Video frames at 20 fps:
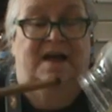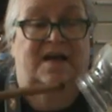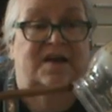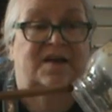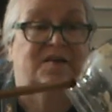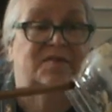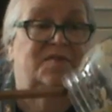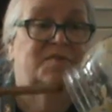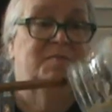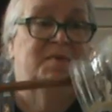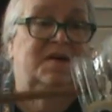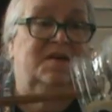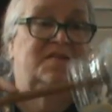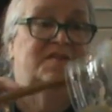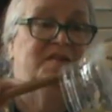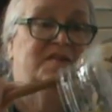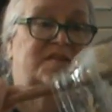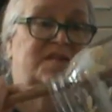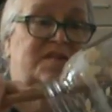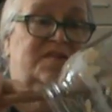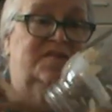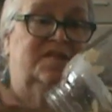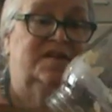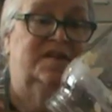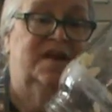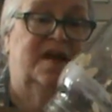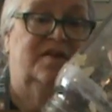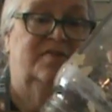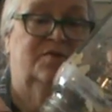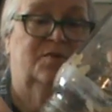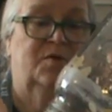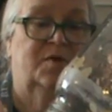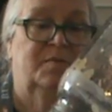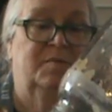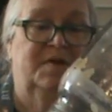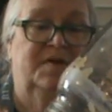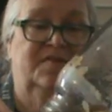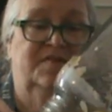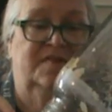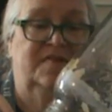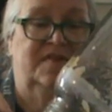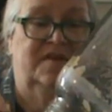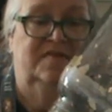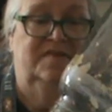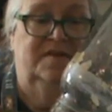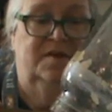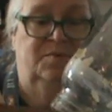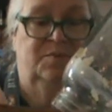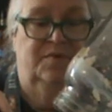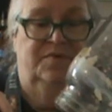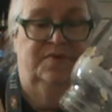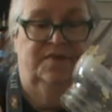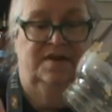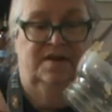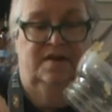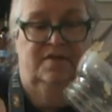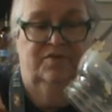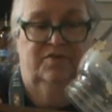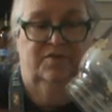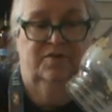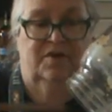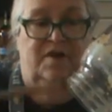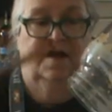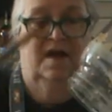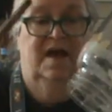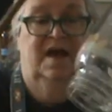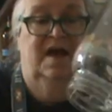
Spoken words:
is mixing these together or mixing this in with another